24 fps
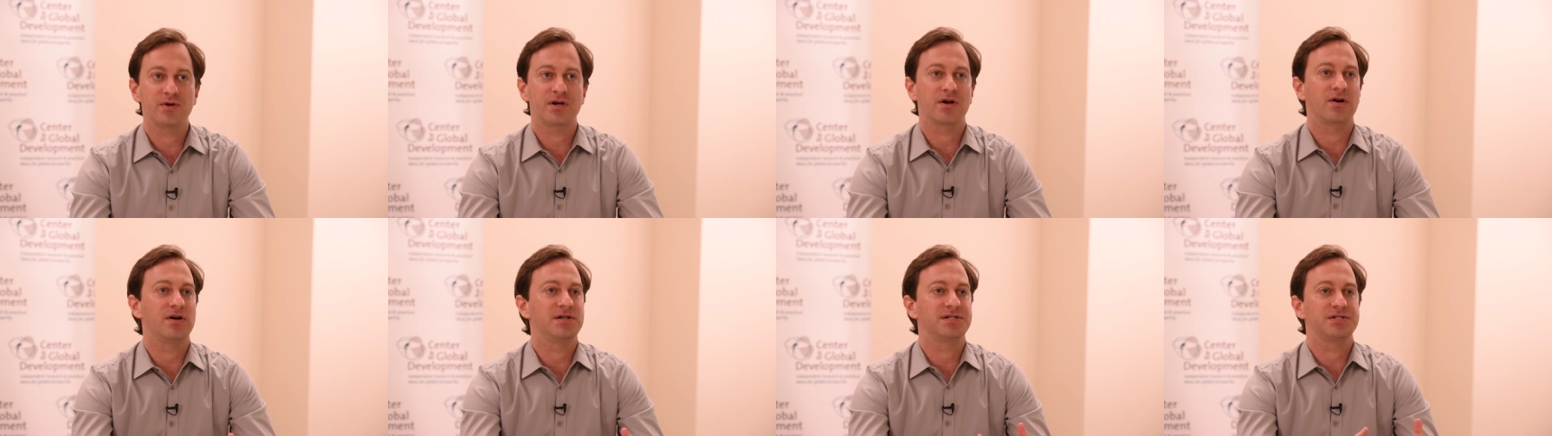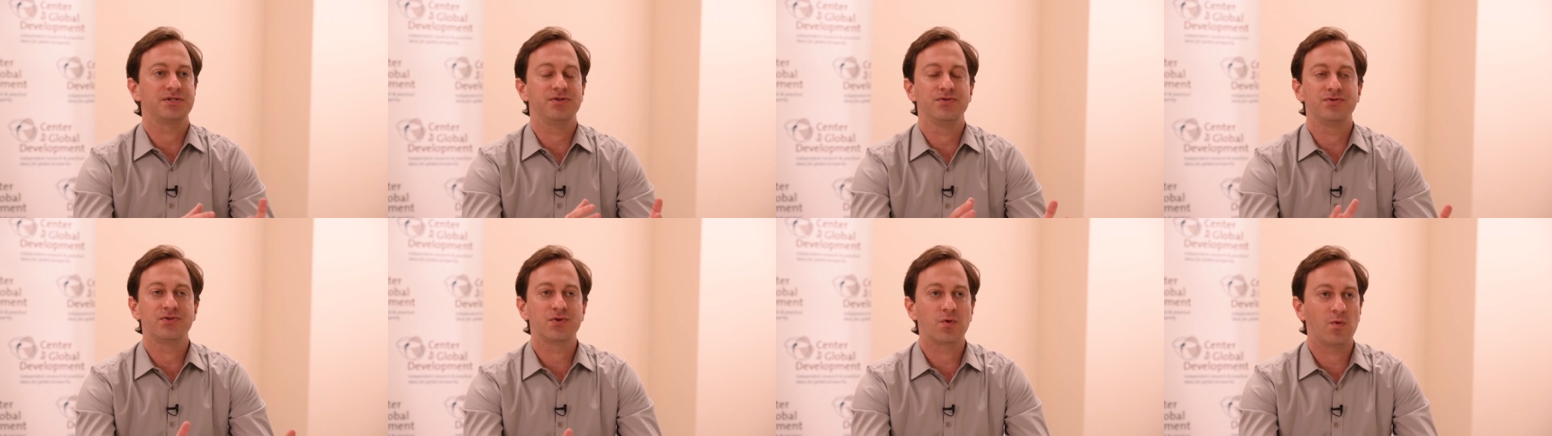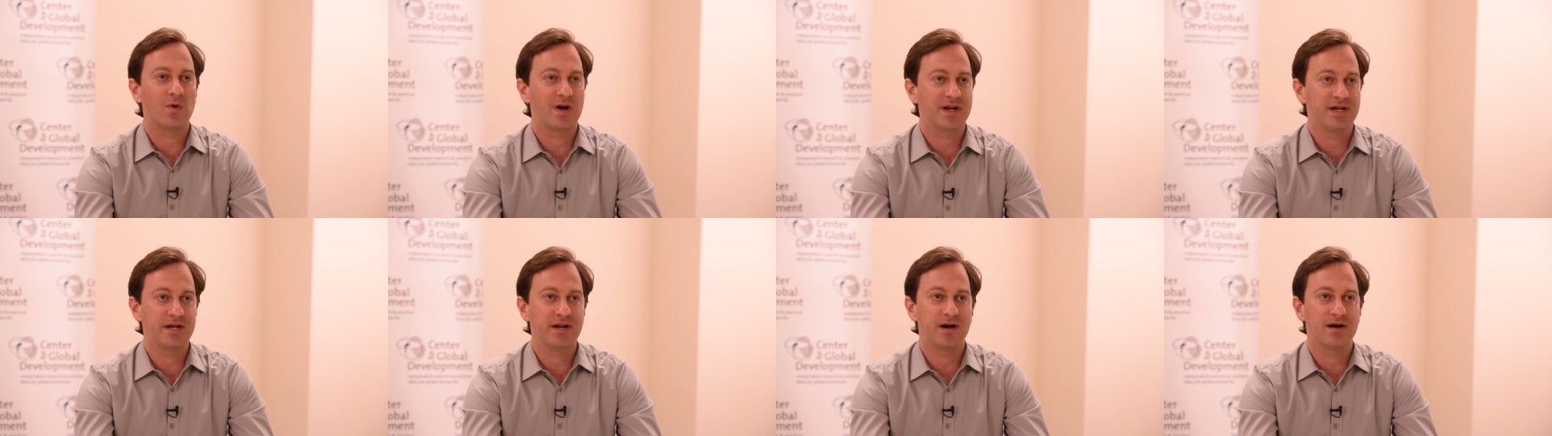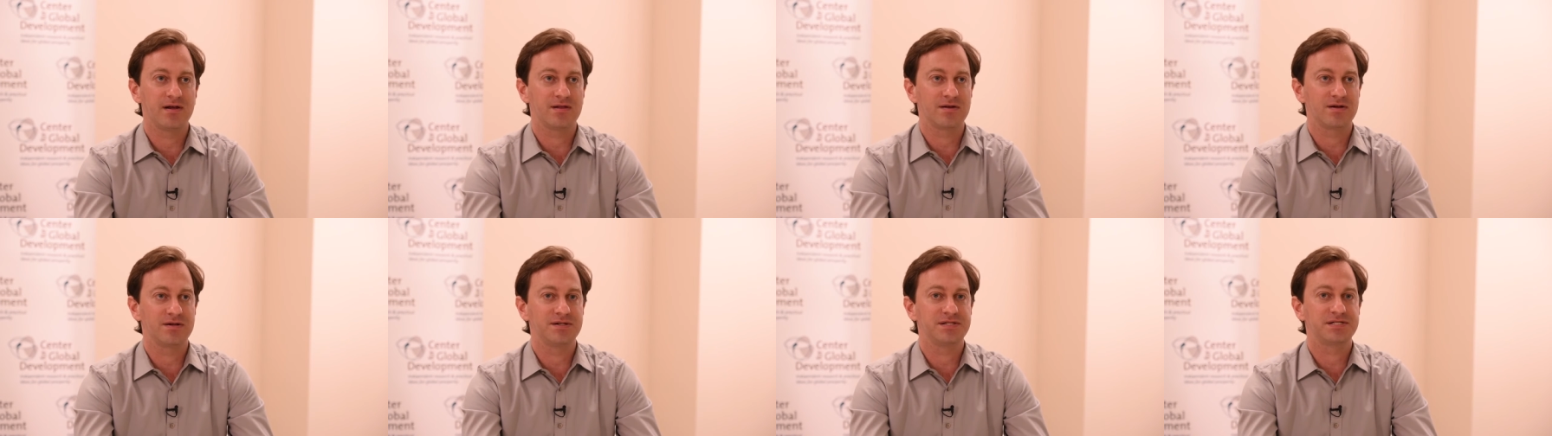it costs you
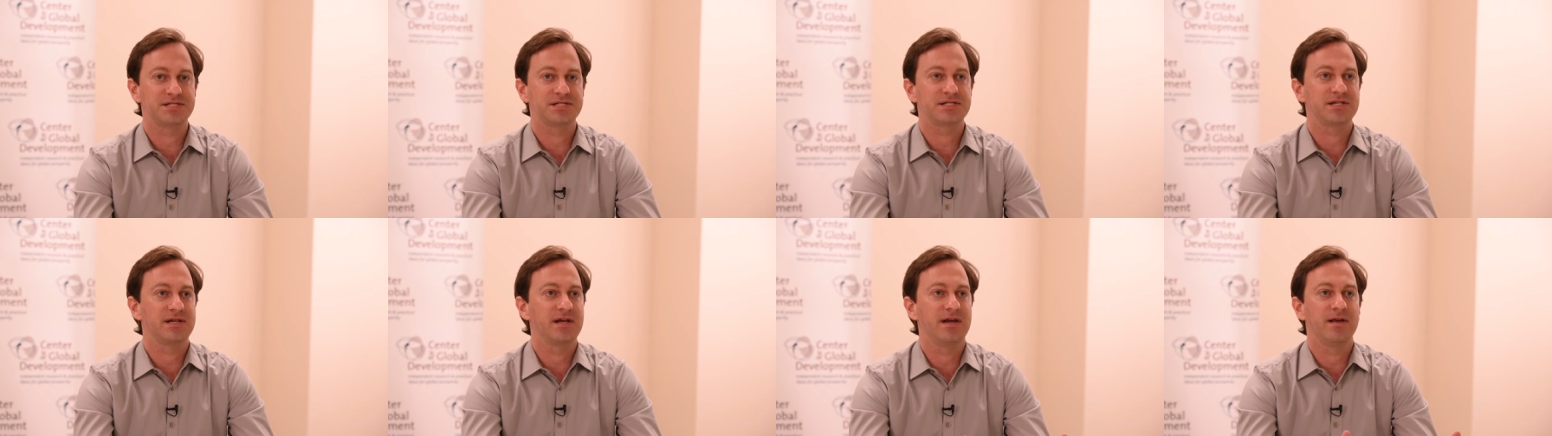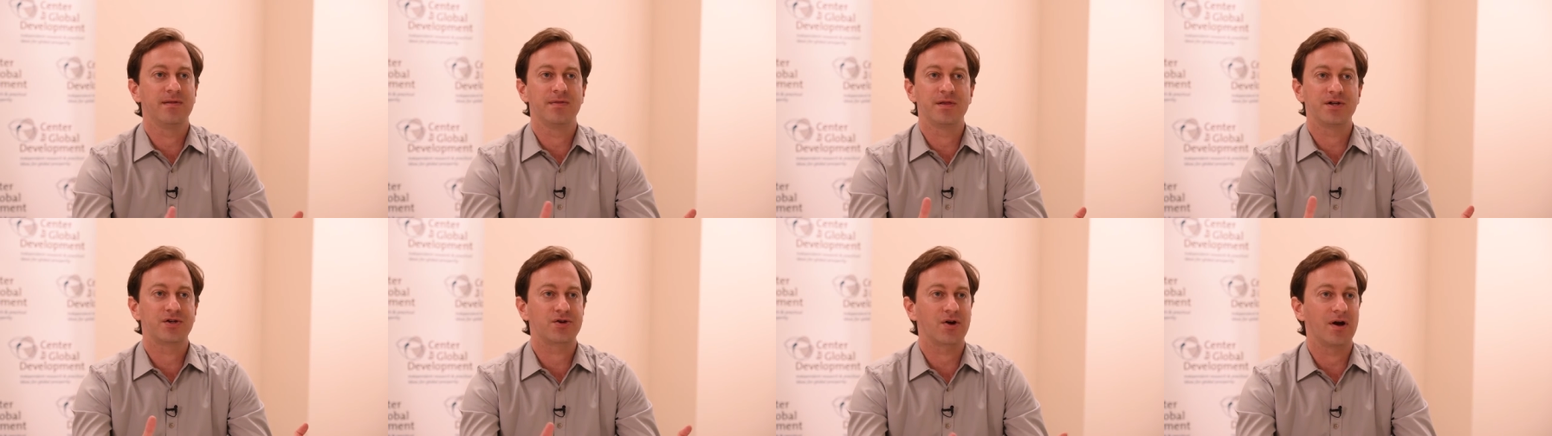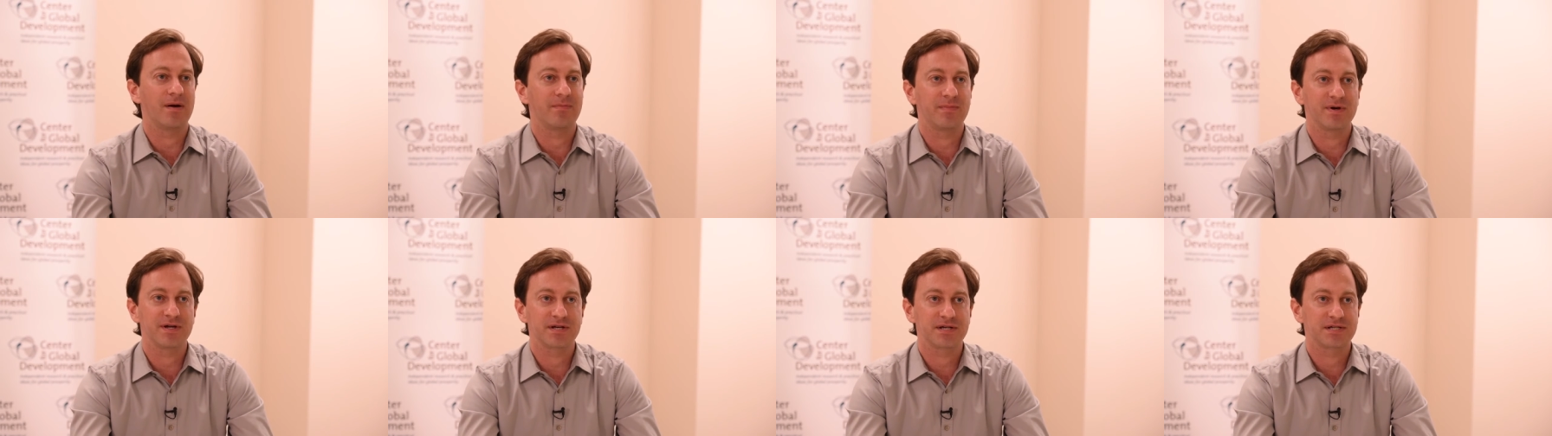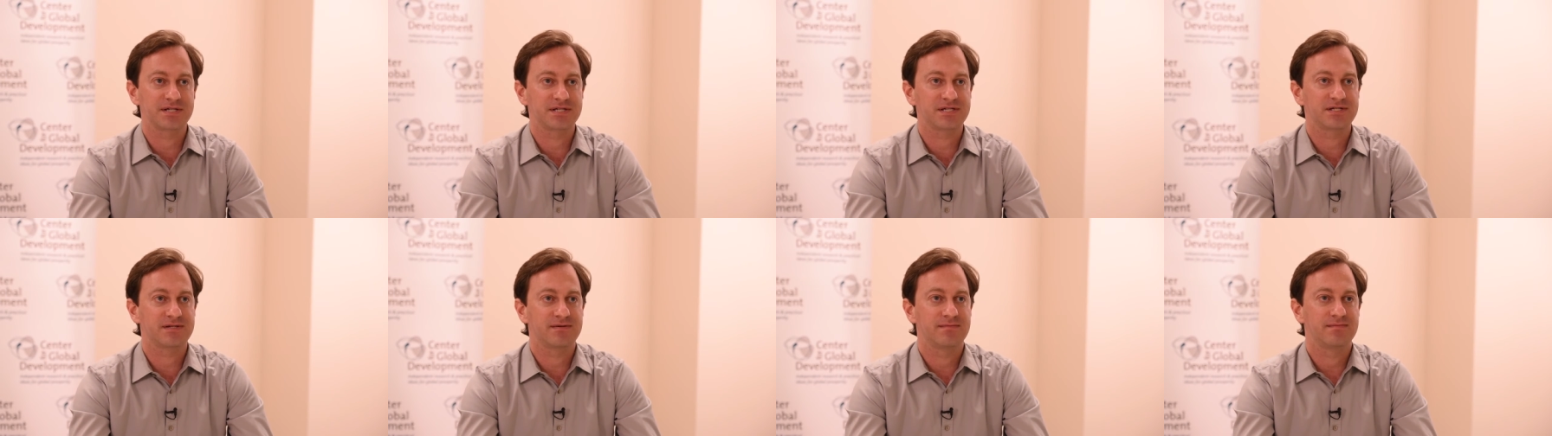$20 in the
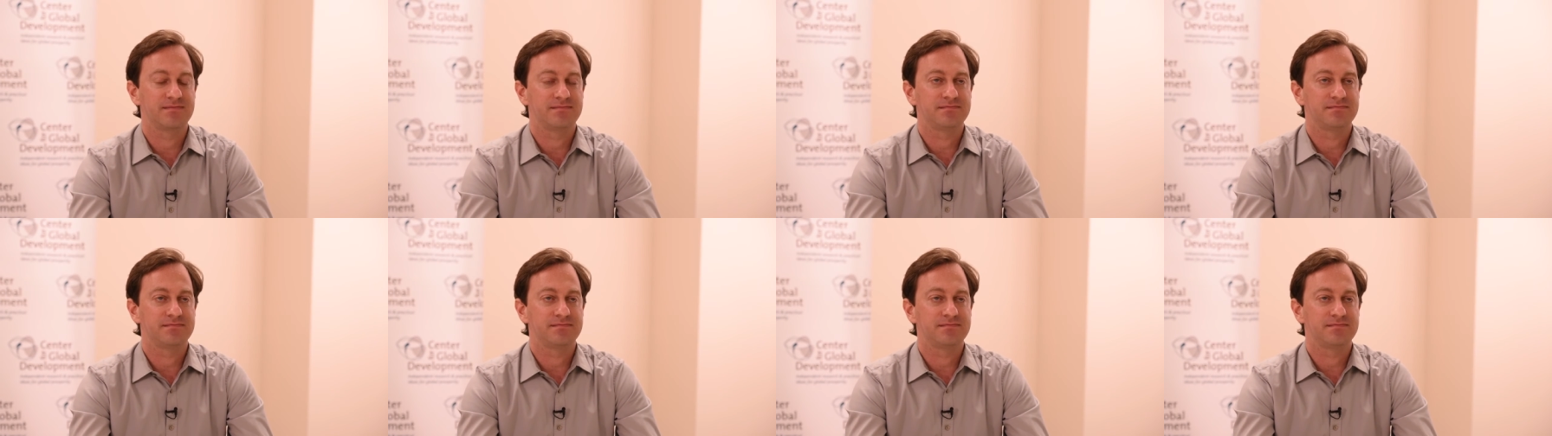tropics.